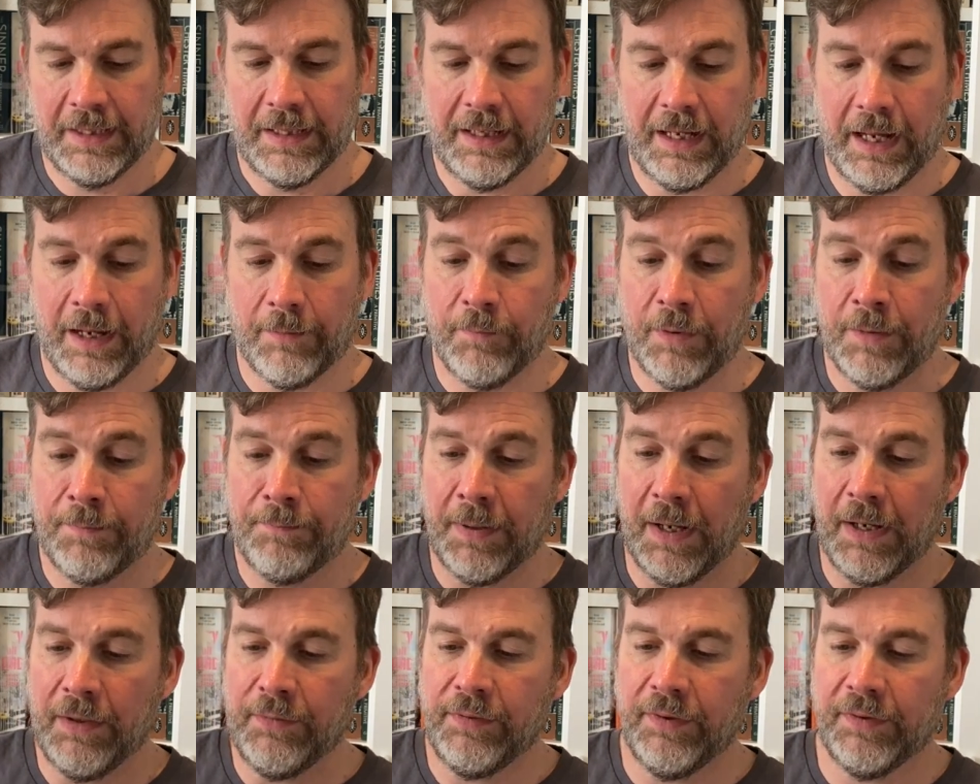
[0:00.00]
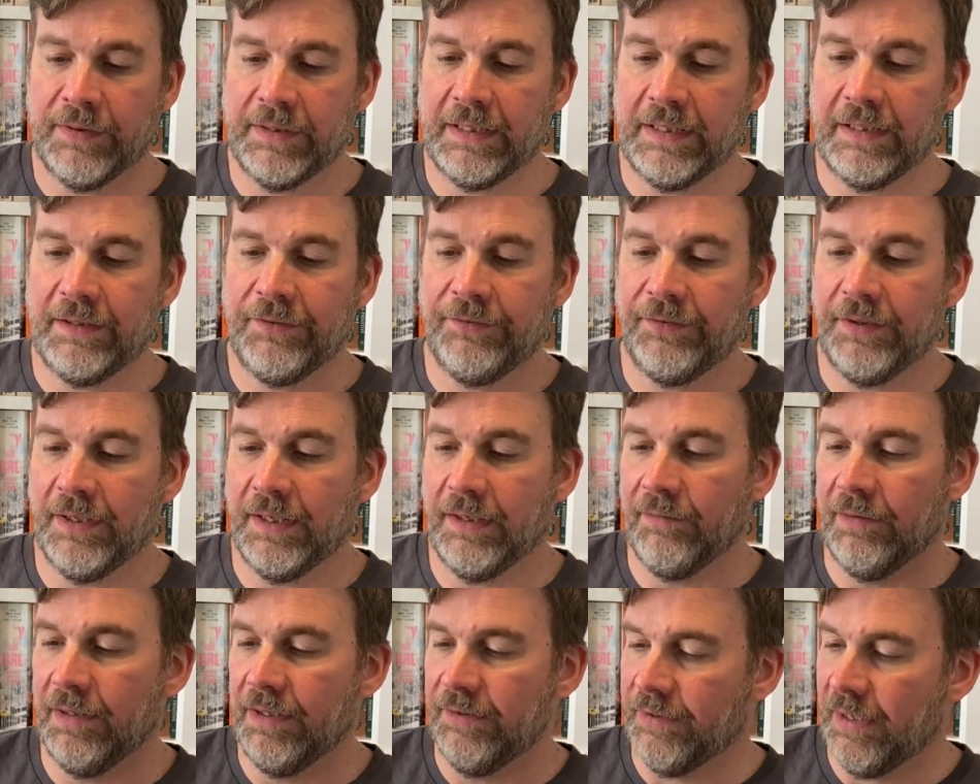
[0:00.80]
And with both of these
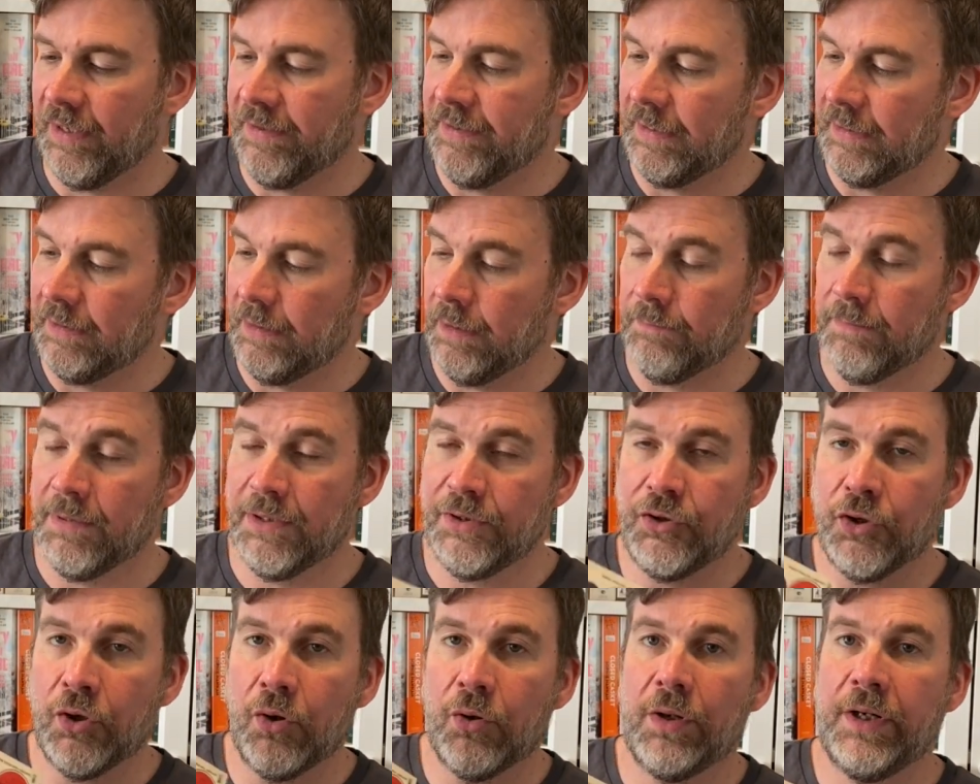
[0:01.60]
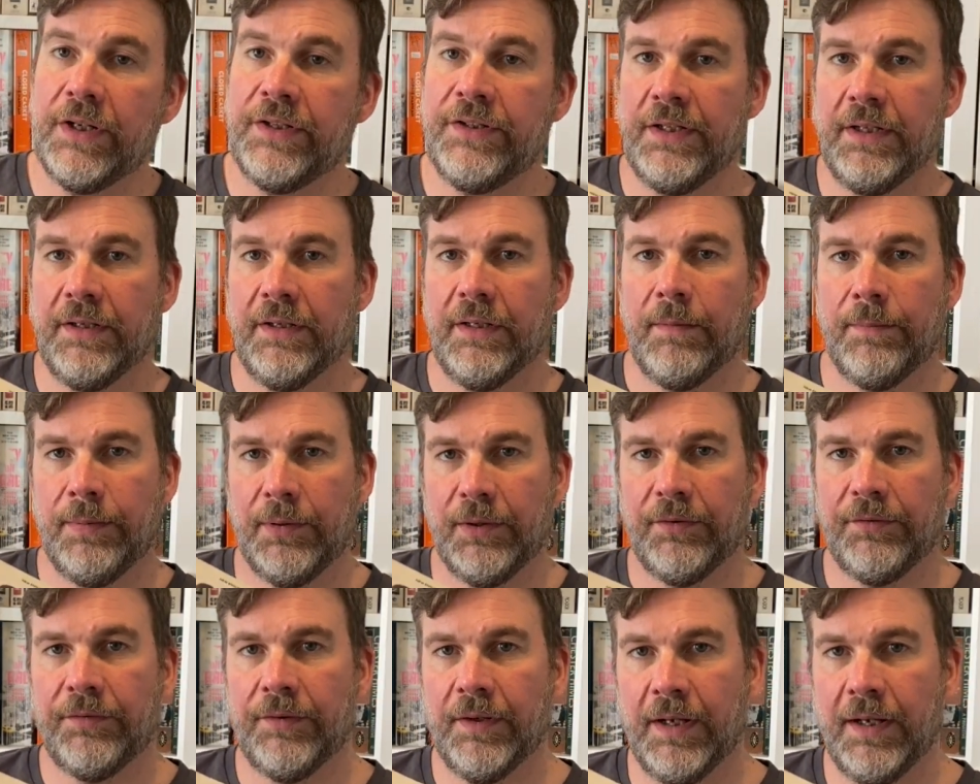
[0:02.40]
series, I think the majority of the
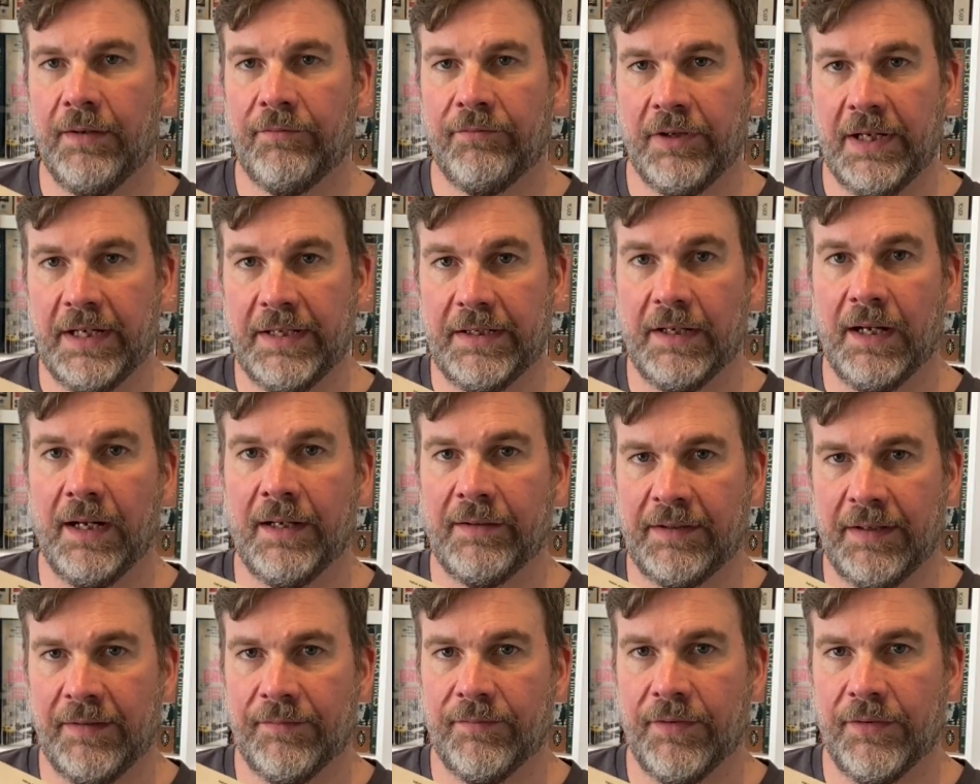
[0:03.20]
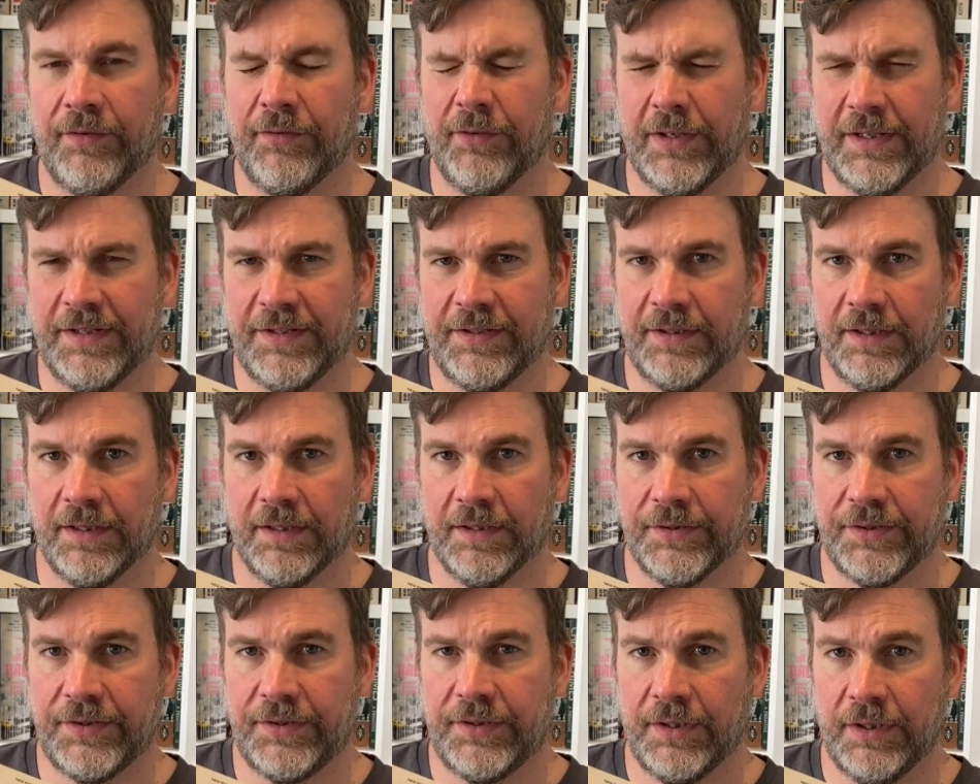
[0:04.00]
books that I've read, I've given 3
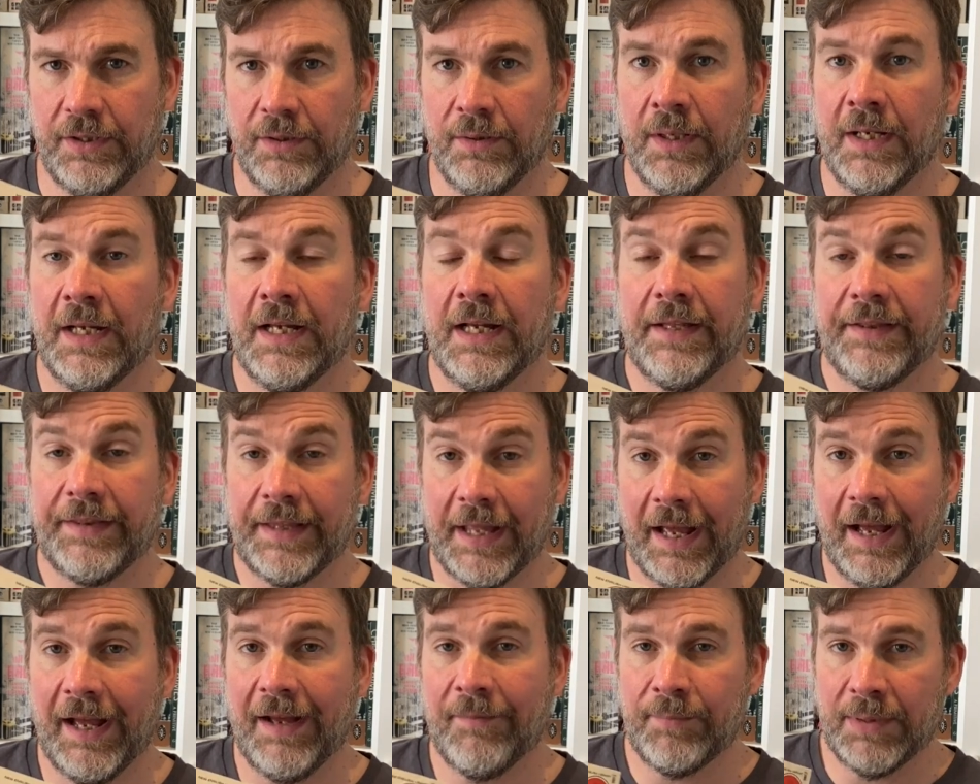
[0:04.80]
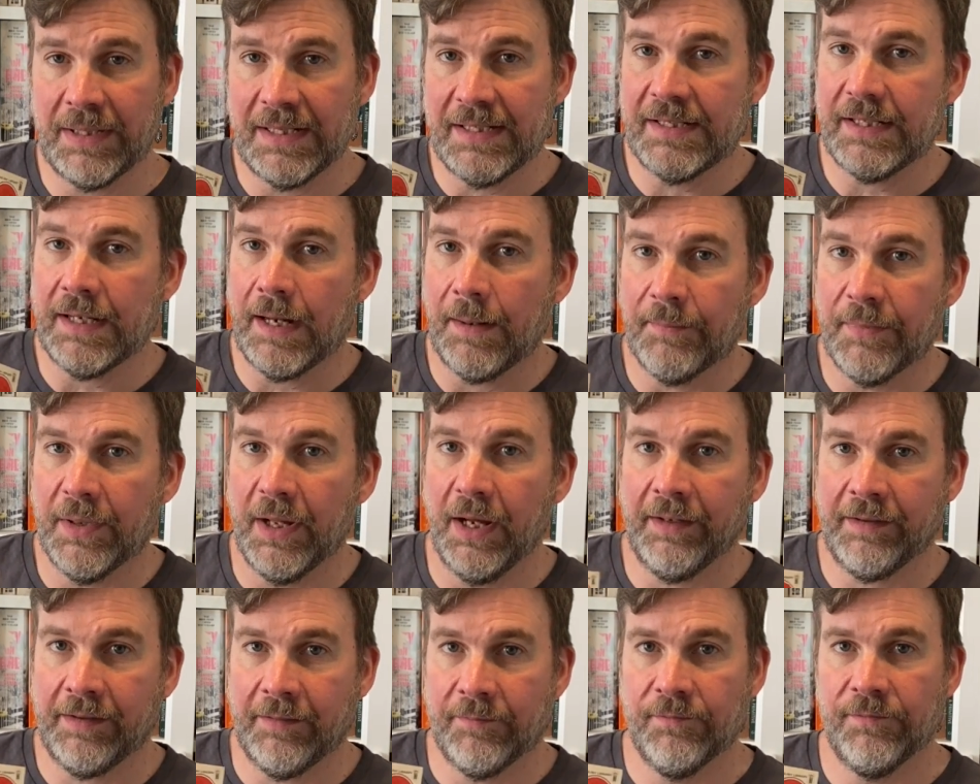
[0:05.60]
stars to. There have been some that
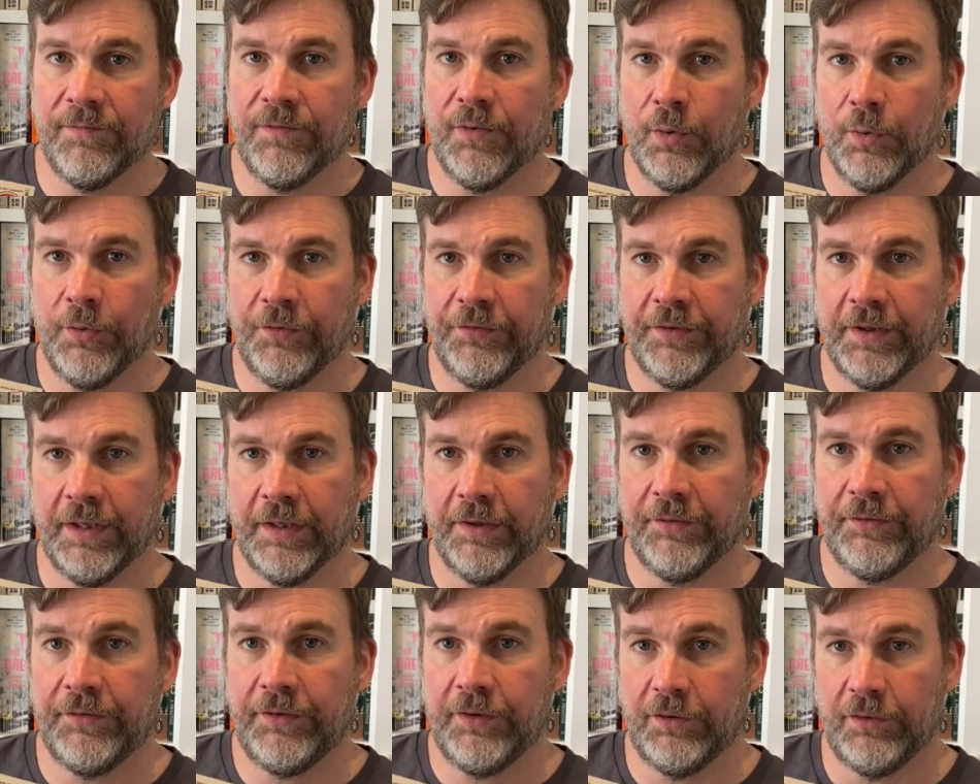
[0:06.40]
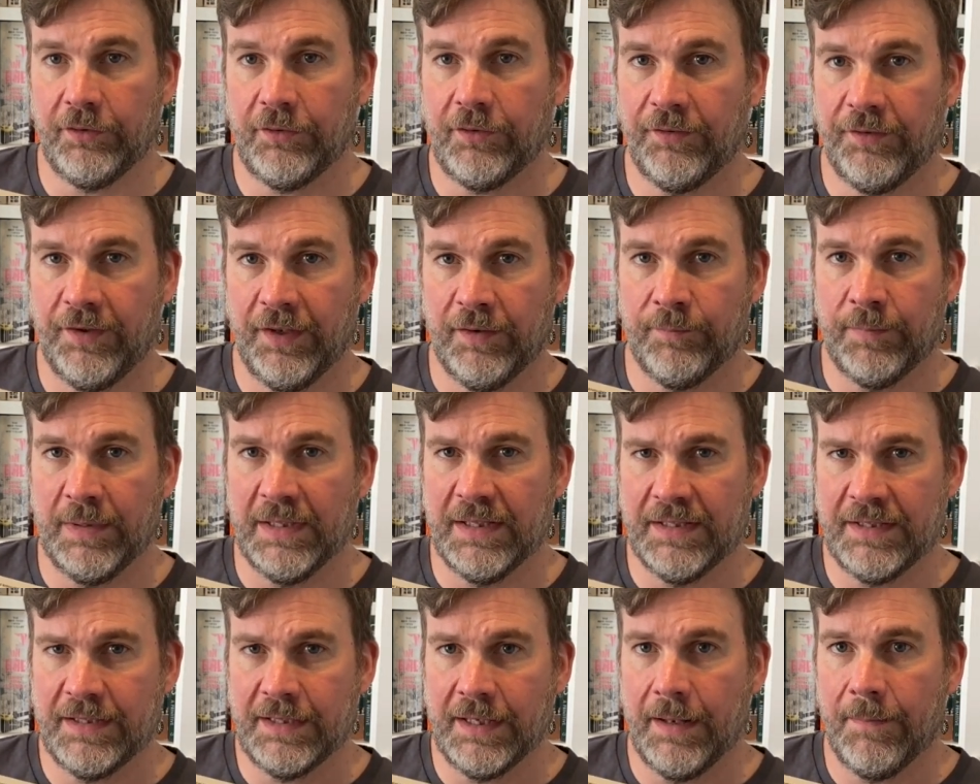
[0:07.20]
I've given 4 stars to, because there have been
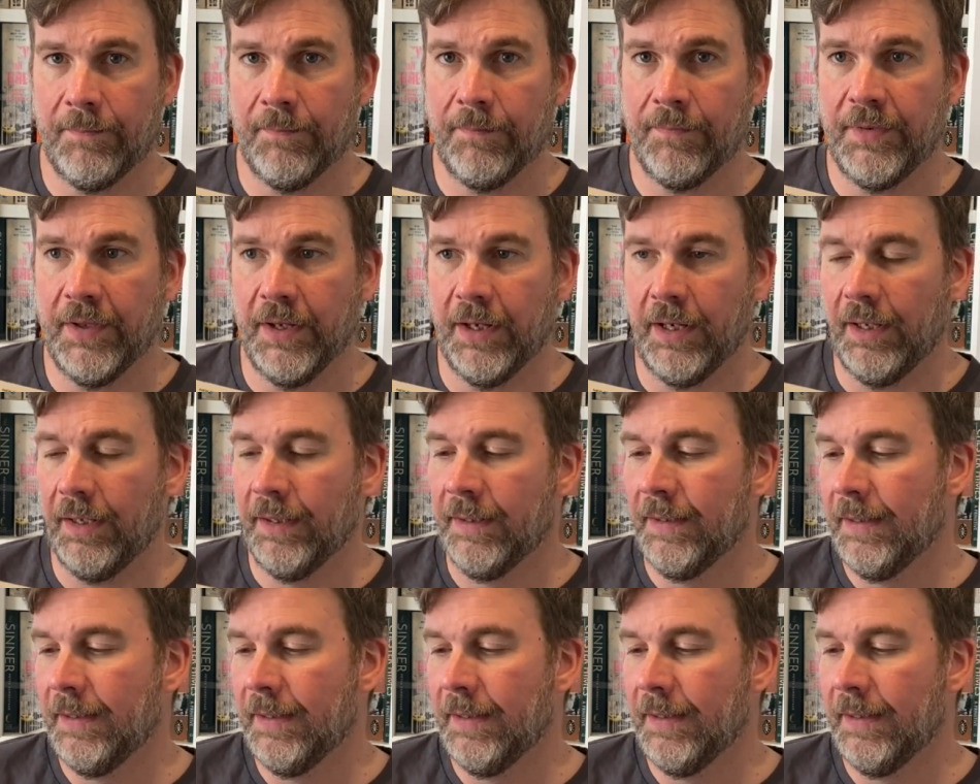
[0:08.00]
some that